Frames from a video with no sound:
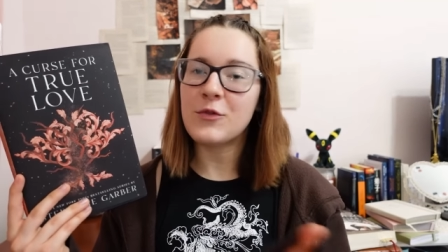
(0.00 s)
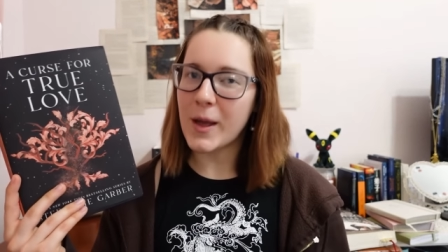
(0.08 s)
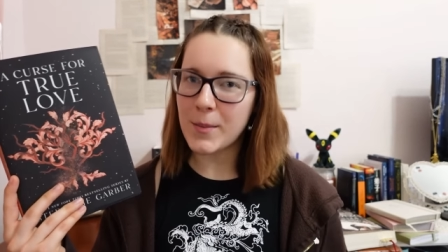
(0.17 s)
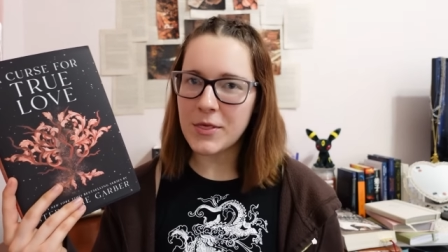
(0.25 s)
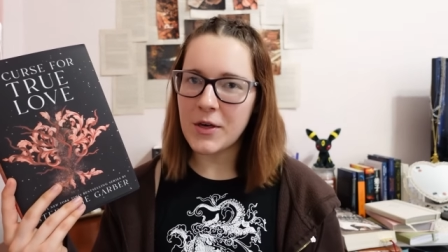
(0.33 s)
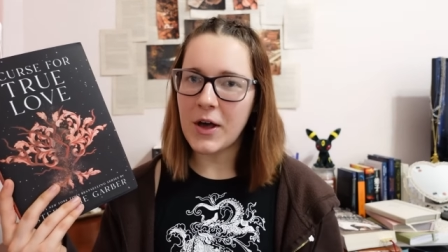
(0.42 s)

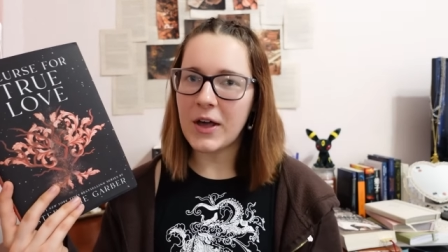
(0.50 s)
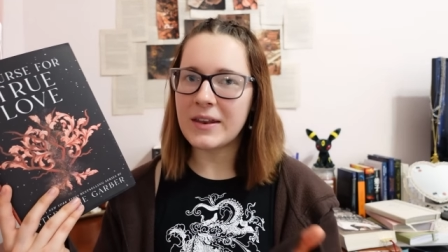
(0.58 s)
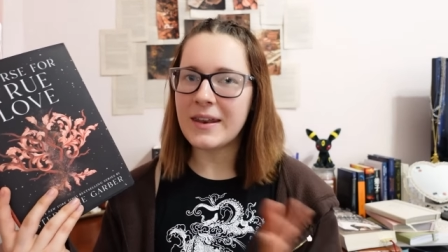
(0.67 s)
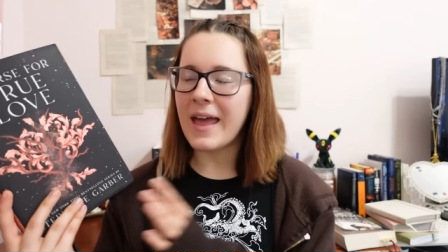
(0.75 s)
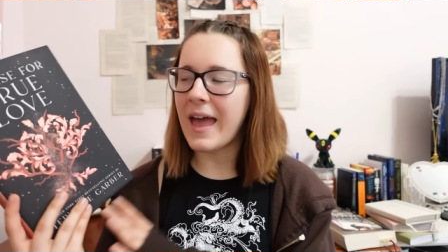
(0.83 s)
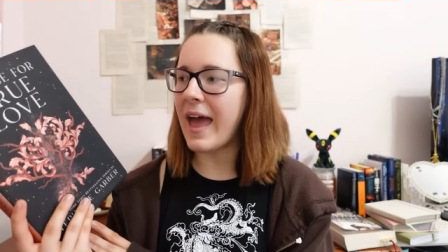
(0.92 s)

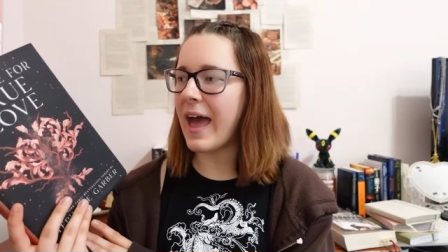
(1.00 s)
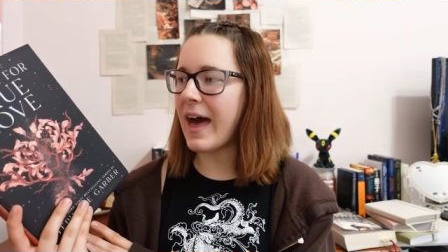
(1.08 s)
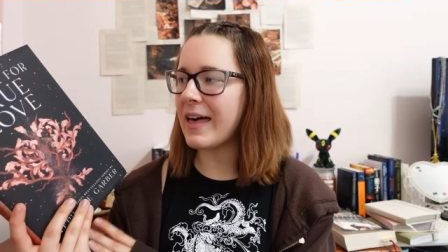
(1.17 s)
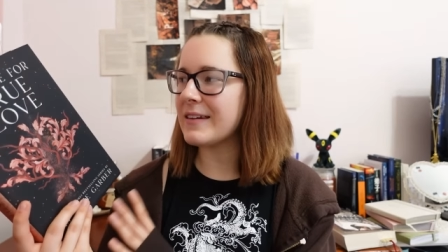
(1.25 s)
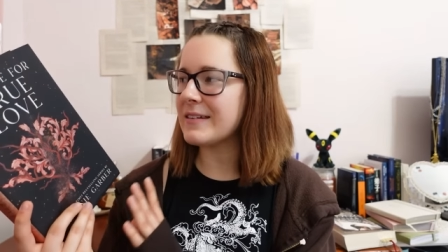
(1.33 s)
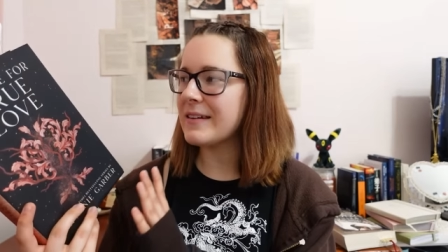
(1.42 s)
Vampathon
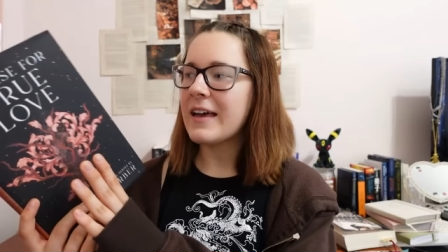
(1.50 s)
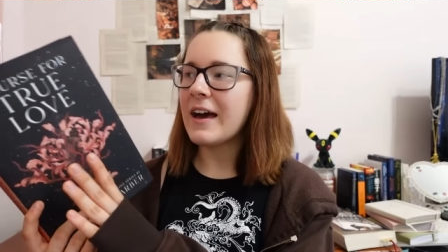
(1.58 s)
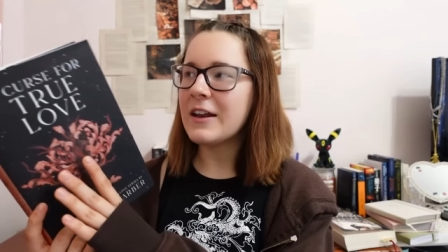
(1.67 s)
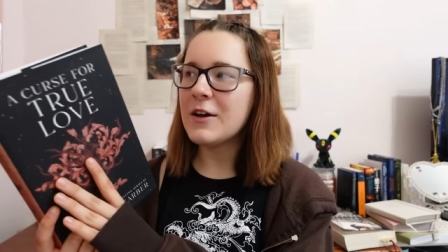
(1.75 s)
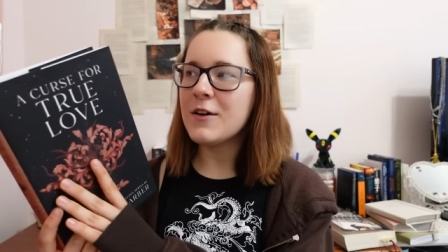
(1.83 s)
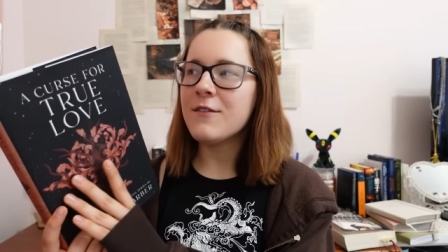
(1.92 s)
and
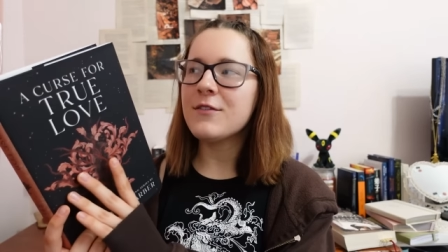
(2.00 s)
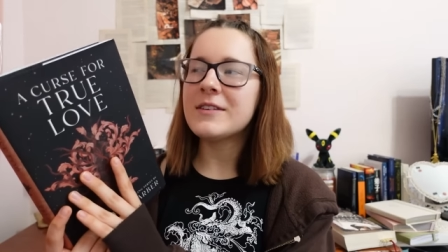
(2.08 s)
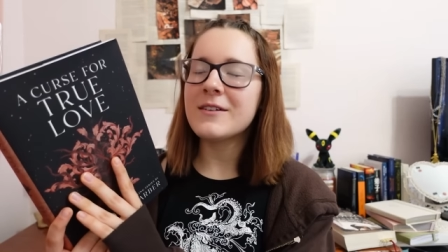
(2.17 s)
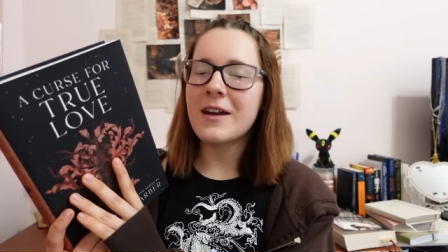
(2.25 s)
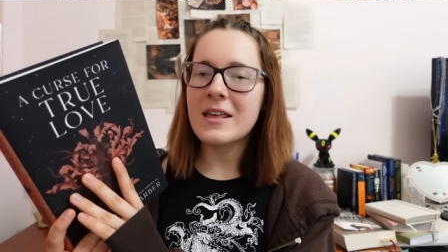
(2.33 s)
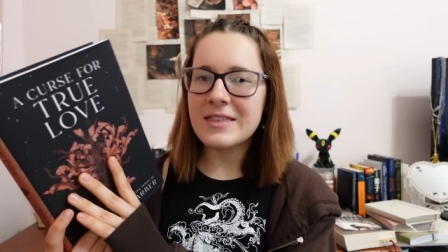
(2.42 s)
kind of
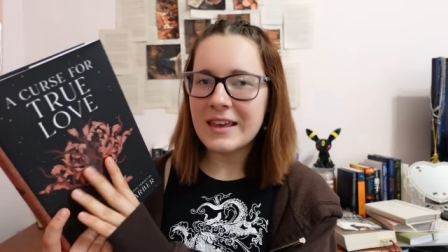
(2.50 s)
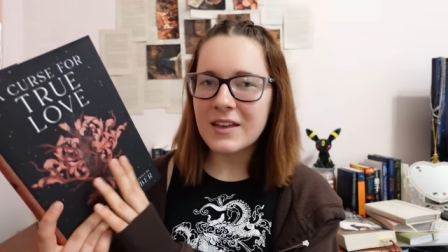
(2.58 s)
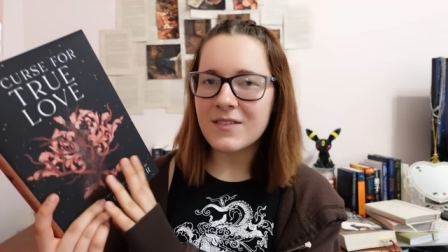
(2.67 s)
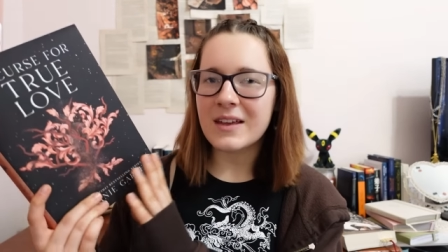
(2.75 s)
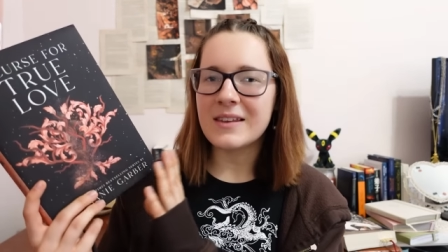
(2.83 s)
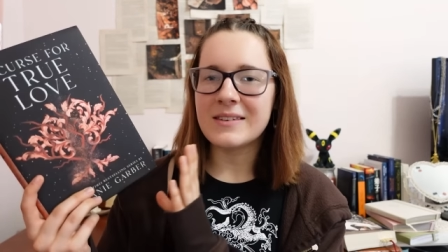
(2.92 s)
see what I think
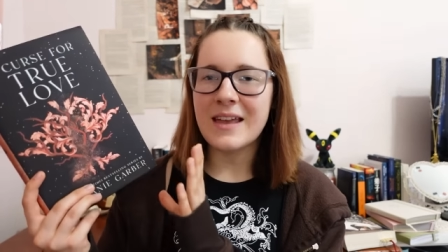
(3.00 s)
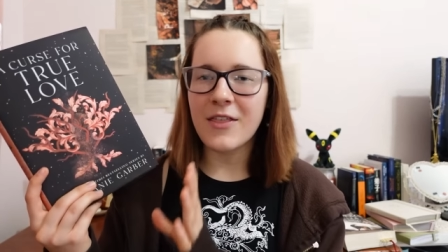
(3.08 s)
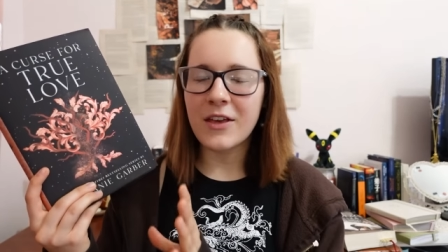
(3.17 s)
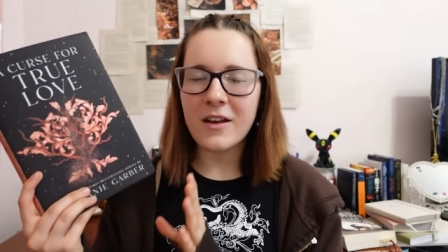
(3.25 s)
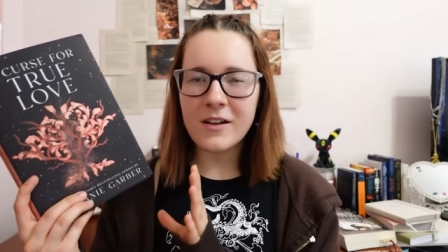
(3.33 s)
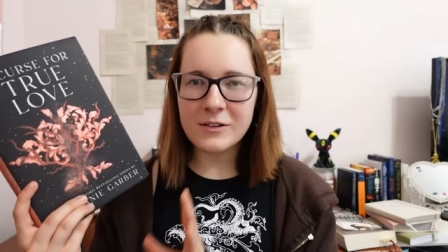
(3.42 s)
of it, see how
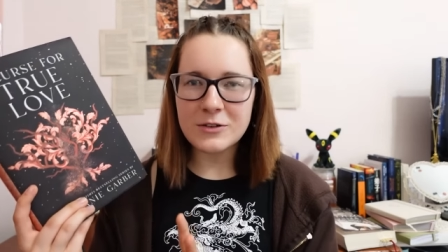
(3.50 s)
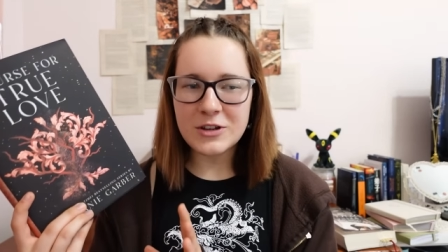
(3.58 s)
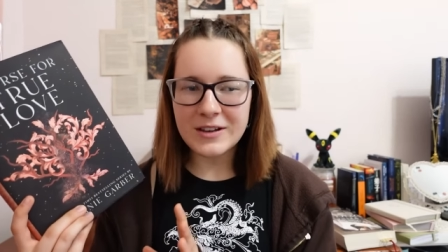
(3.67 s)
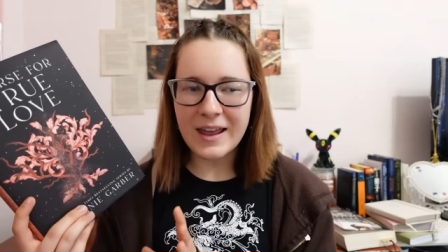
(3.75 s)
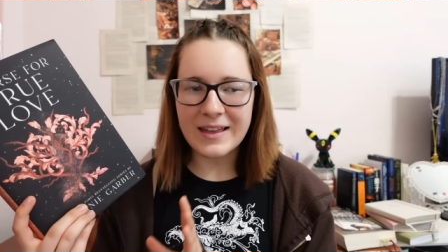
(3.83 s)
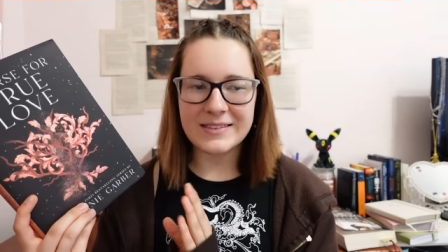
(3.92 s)
the
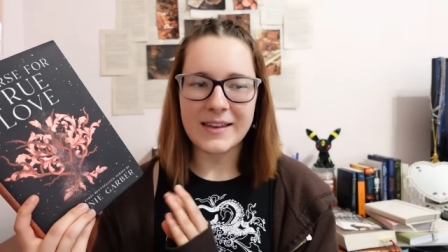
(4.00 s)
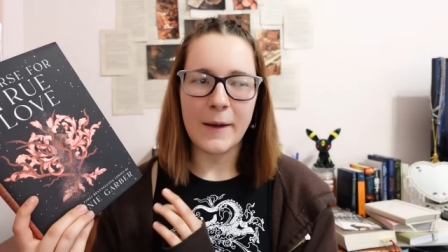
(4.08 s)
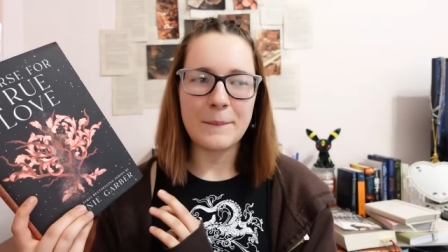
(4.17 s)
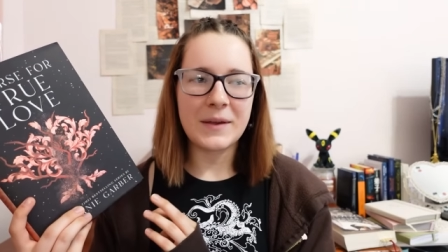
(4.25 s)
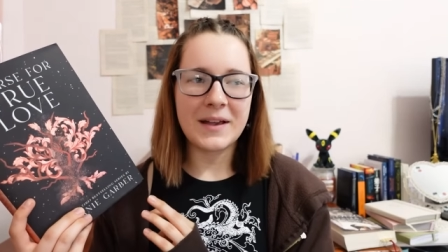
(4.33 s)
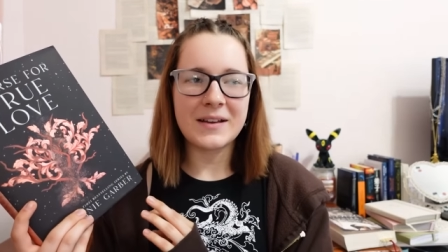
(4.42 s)
conclusion ends
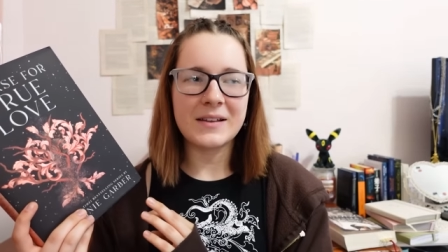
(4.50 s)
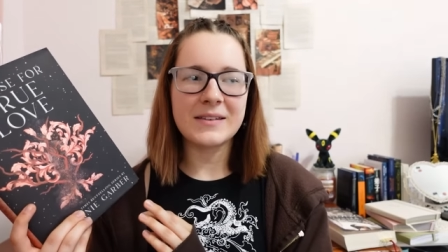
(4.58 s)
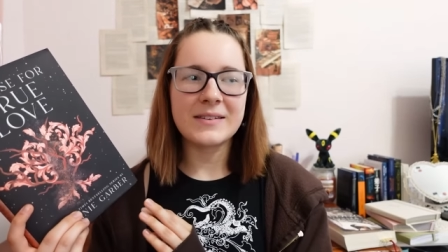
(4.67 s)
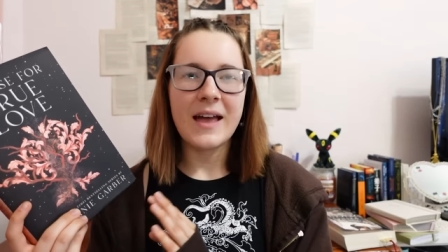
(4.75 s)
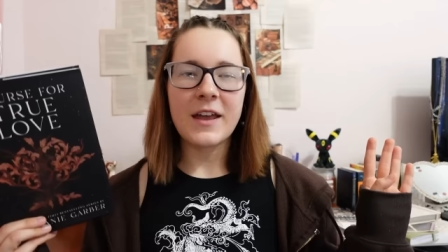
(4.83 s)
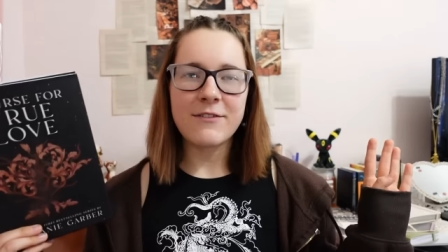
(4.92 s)
up
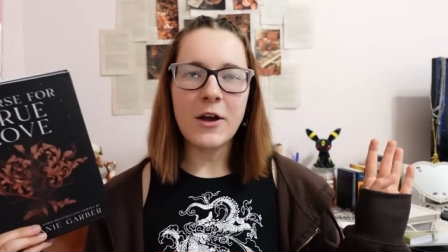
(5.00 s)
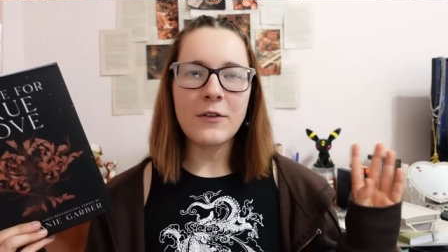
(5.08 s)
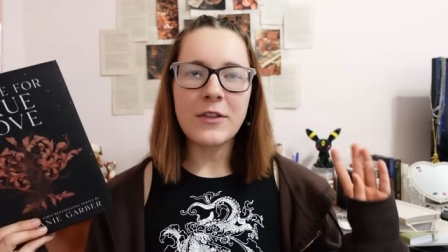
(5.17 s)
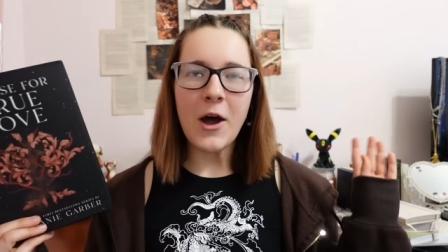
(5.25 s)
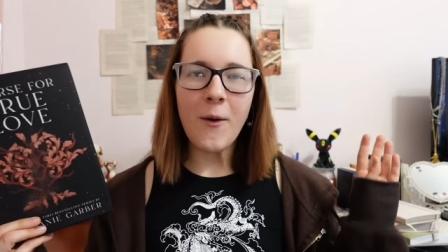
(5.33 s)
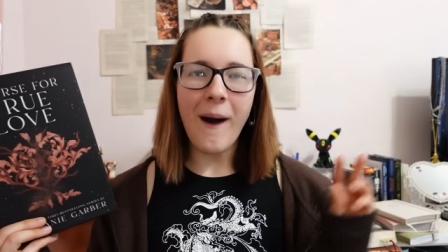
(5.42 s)
because if y'all
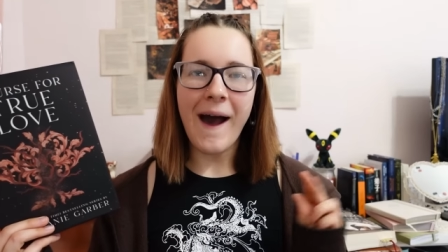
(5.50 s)
know,